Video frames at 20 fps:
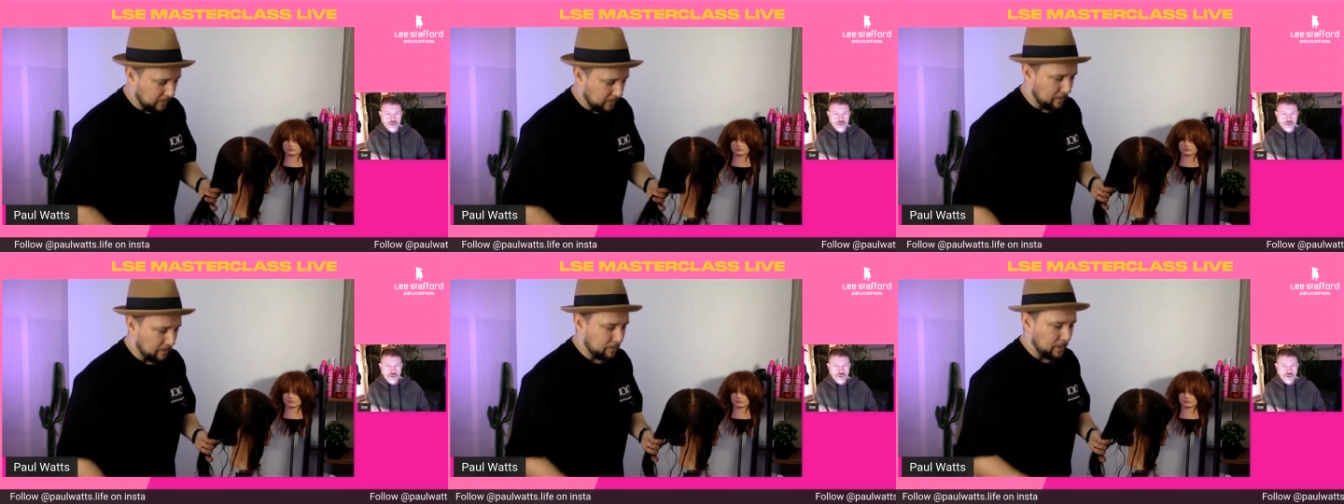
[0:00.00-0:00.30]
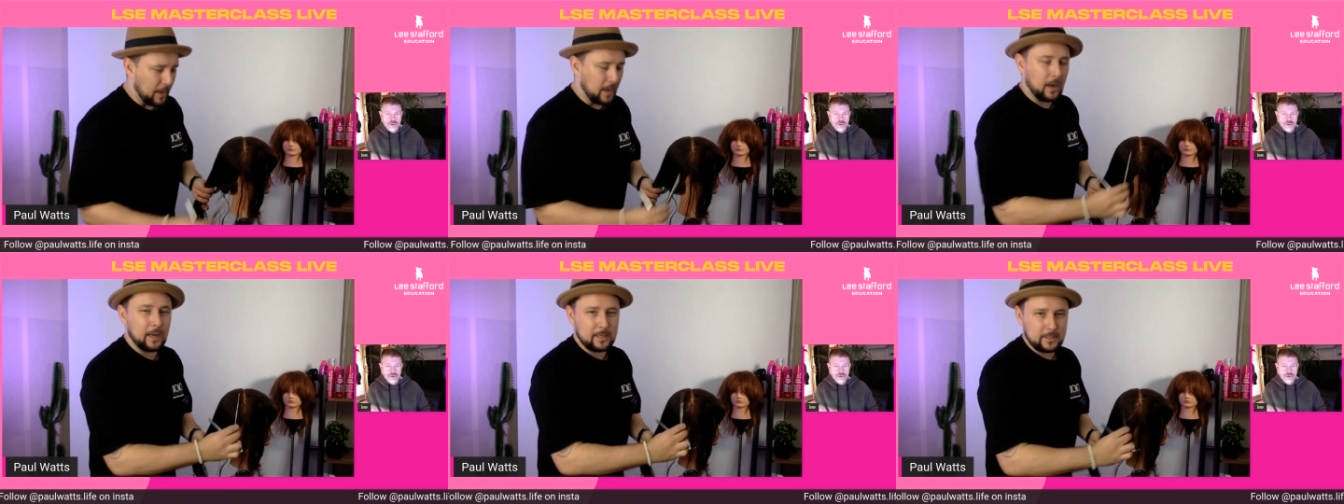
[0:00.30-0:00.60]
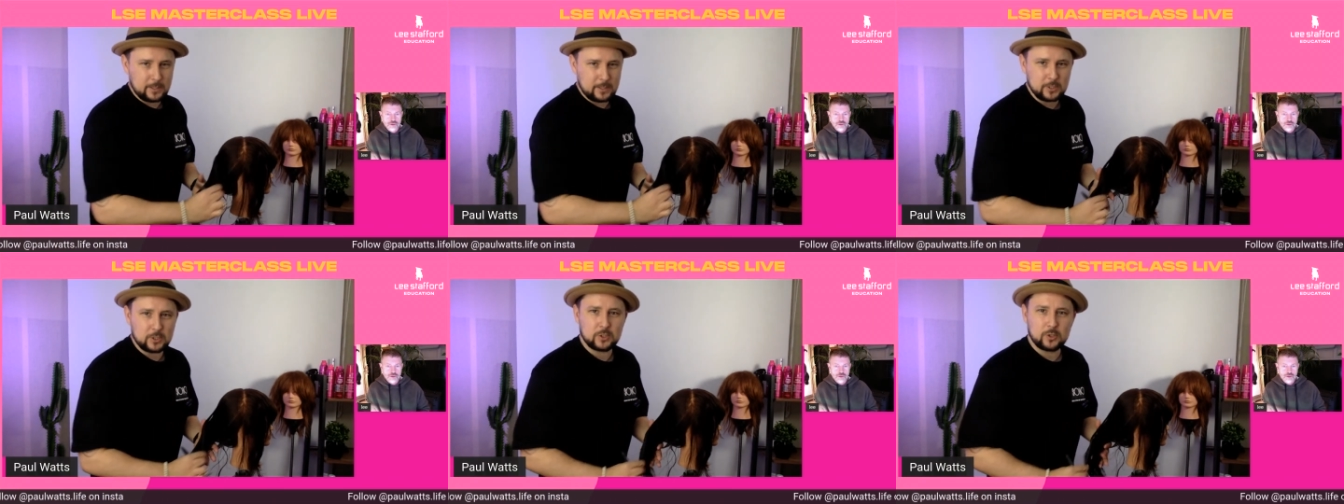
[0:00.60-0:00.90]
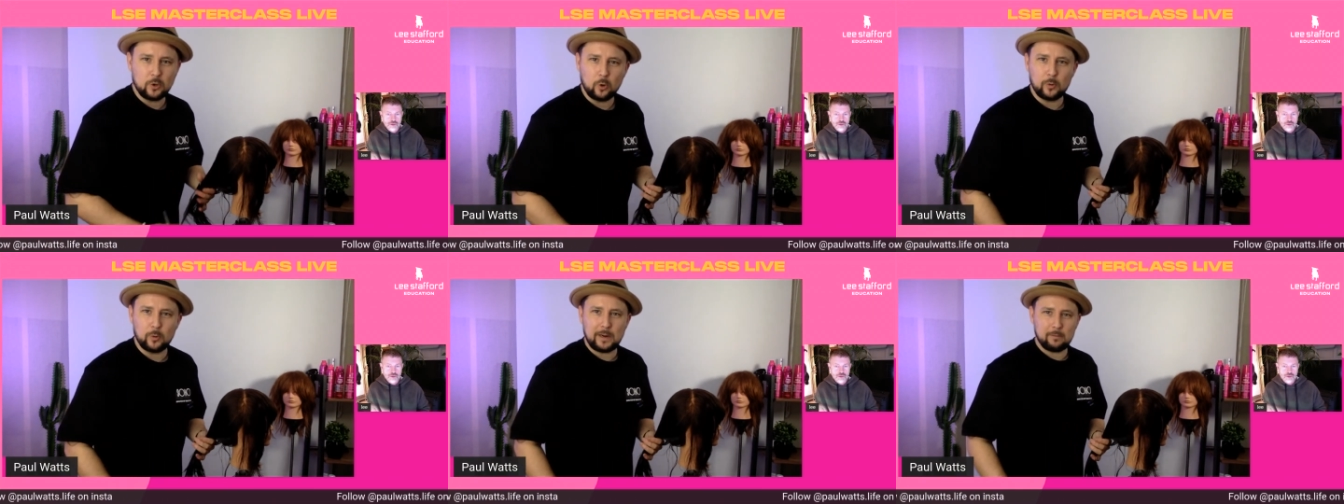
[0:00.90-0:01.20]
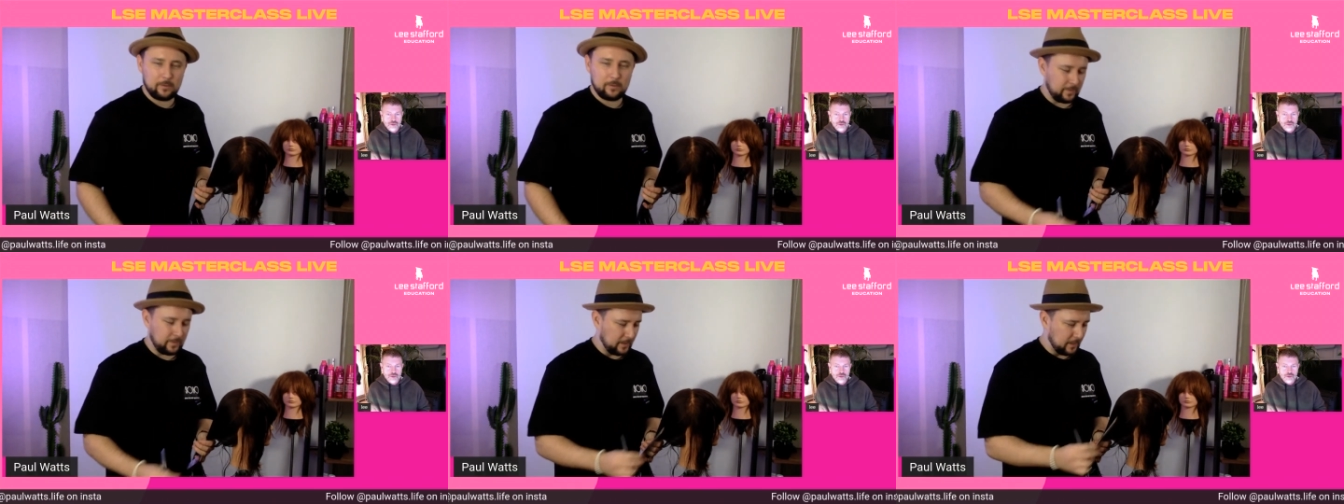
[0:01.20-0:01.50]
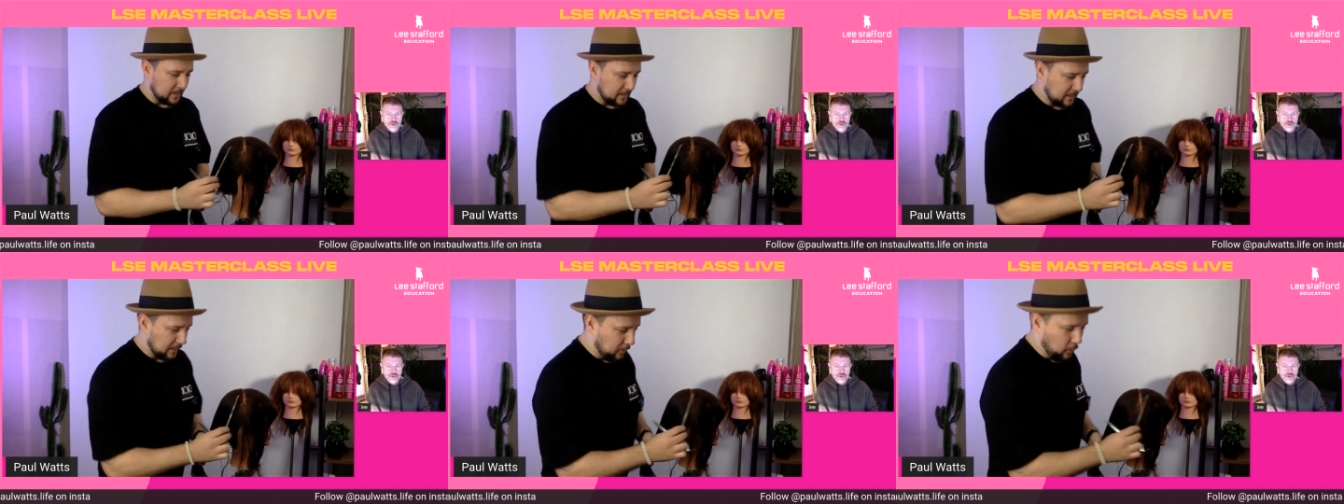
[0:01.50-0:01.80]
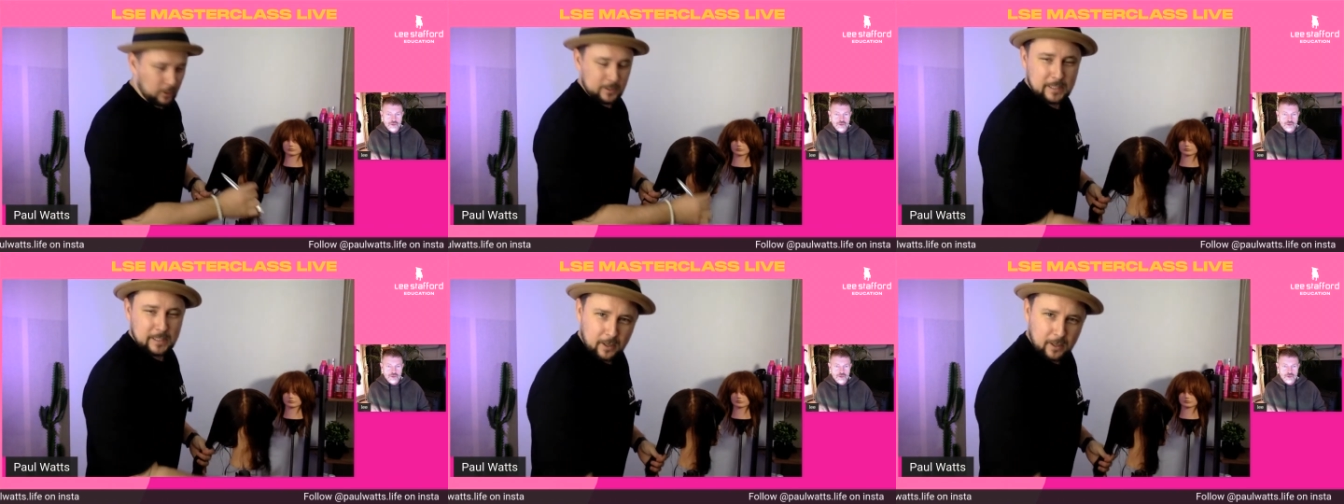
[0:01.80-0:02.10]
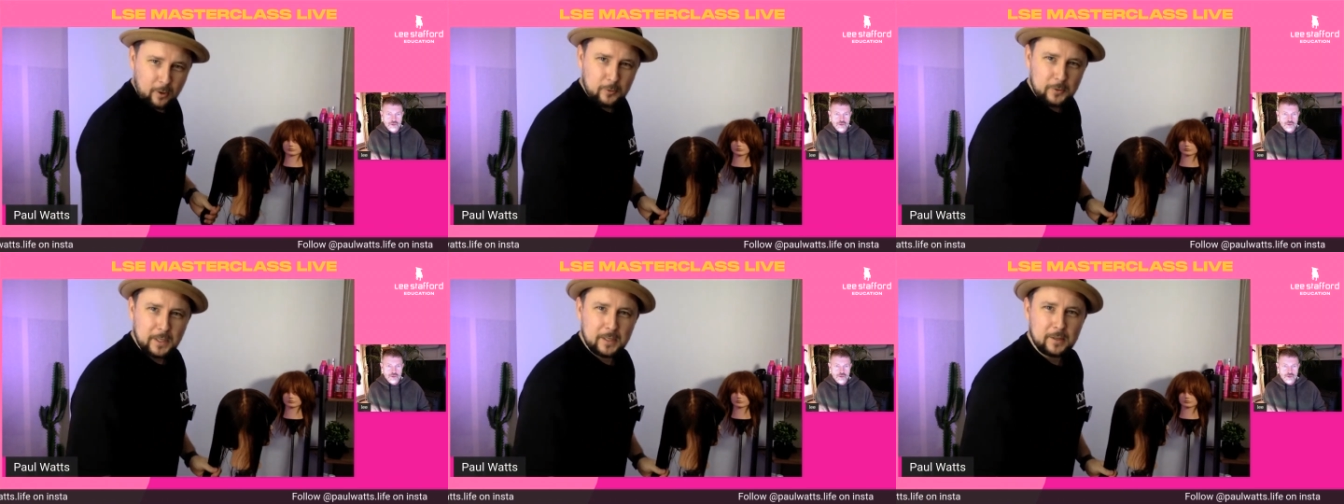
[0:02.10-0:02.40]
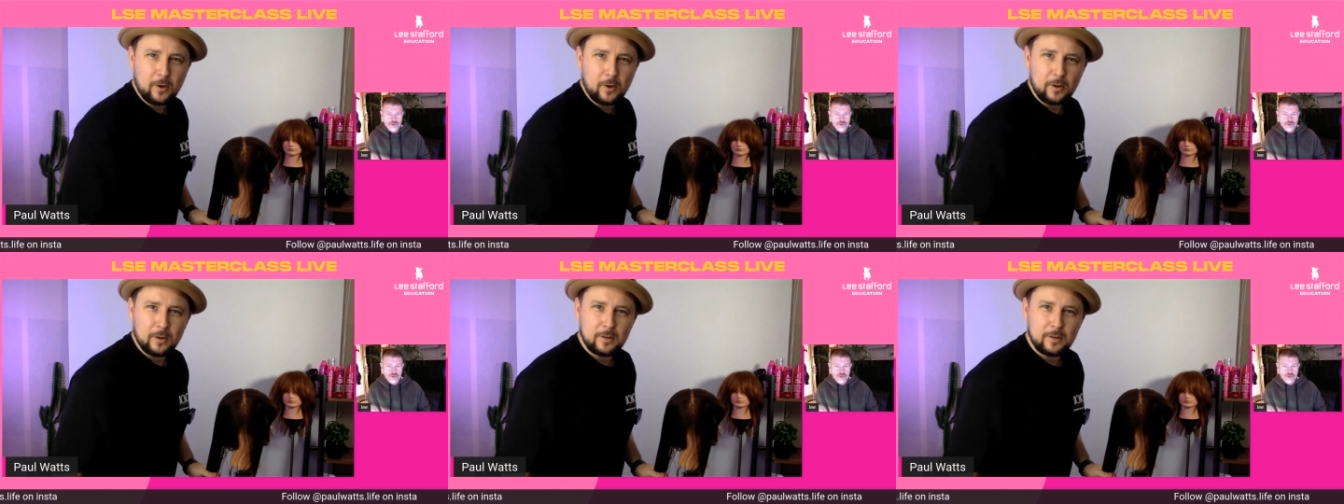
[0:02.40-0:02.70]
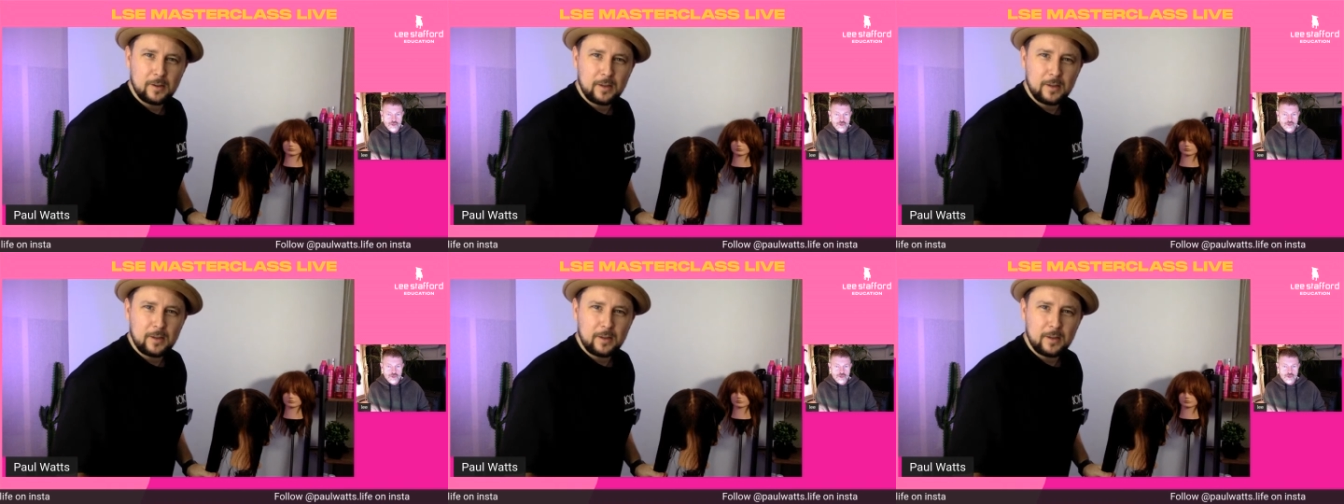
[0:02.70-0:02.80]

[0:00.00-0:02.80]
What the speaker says: about parties at school and everything. And I said, "Oh, I didn't go, did I?"